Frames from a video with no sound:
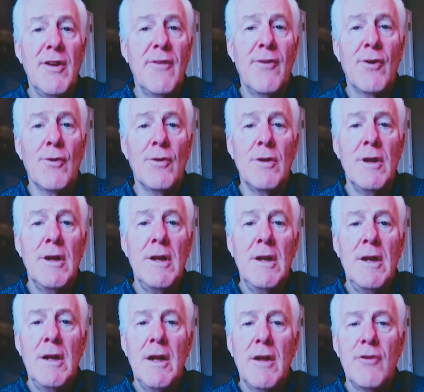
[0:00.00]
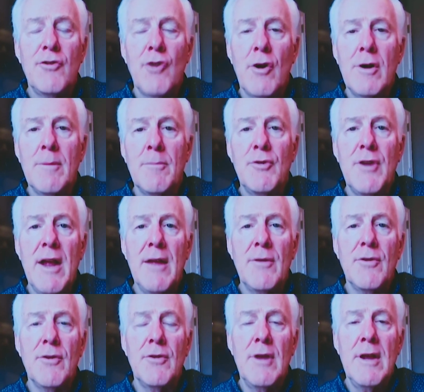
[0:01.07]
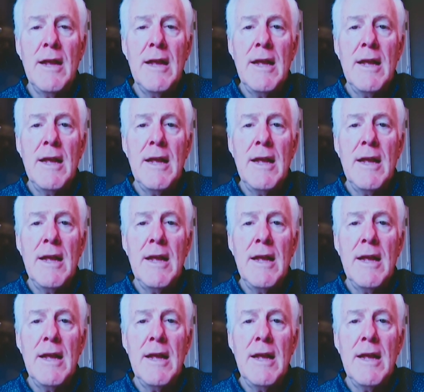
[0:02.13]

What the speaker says: difficult circumstances.